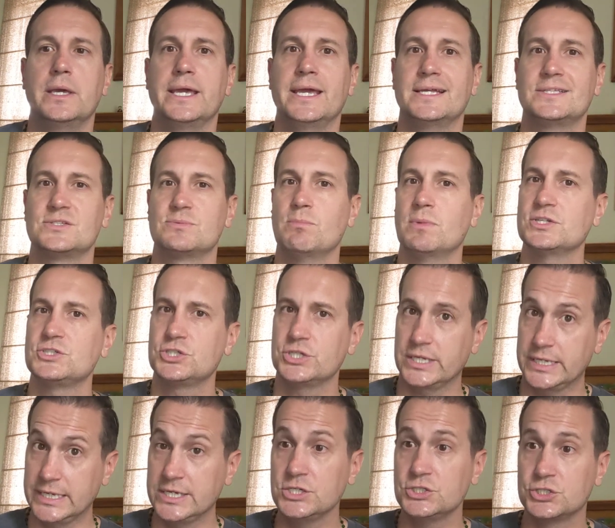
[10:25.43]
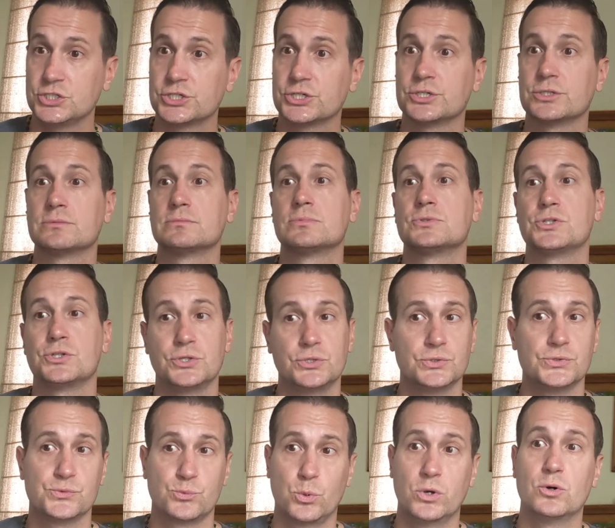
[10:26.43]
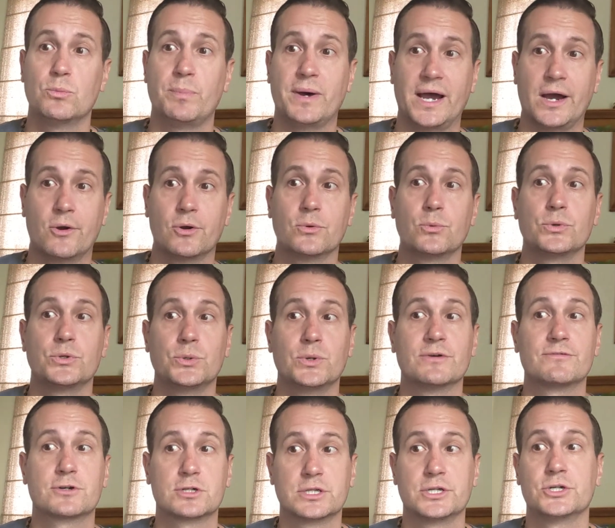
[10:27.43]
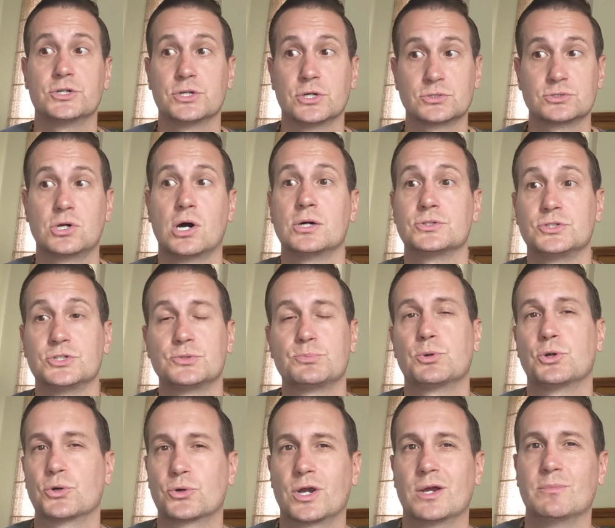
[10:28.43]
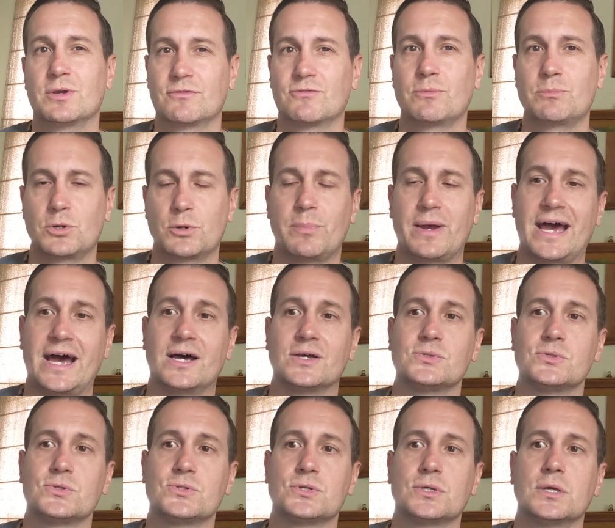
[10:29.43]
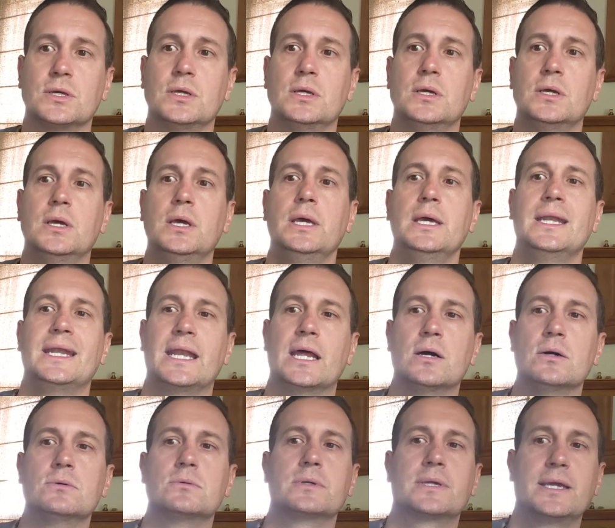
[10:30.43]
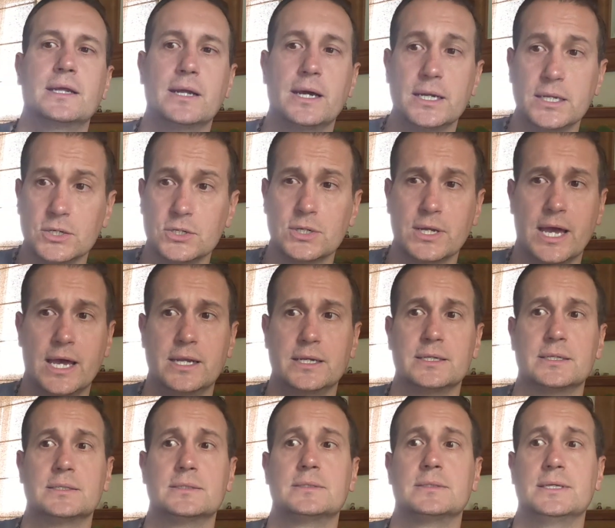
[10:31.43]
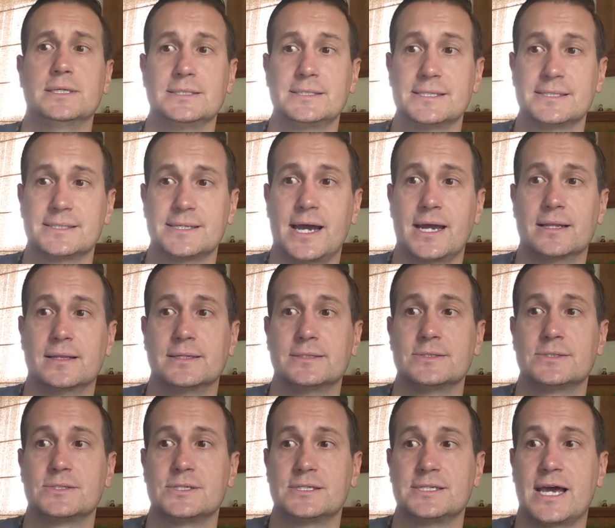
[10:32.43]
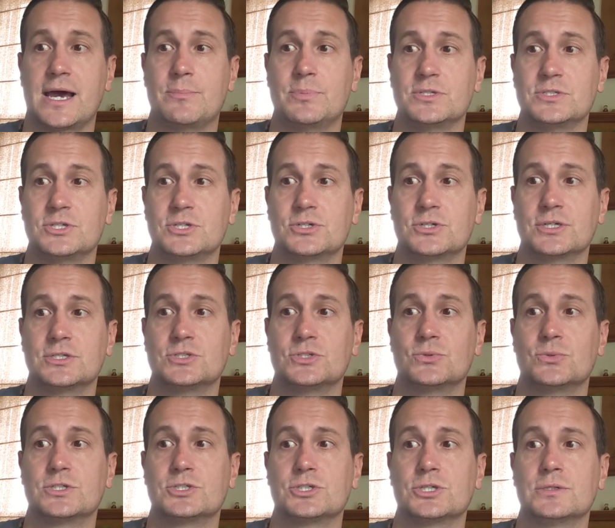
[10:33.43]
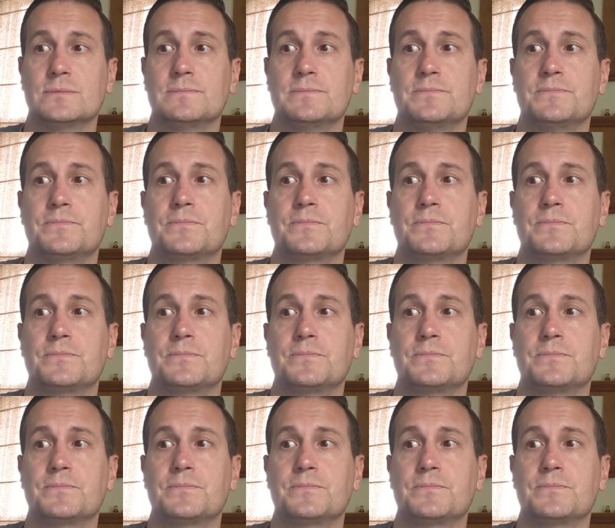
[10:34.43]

It's much easier to use willpower when you have cleared unconscious programming from your past. Now, get out of your head and into silence to tap into your intuition.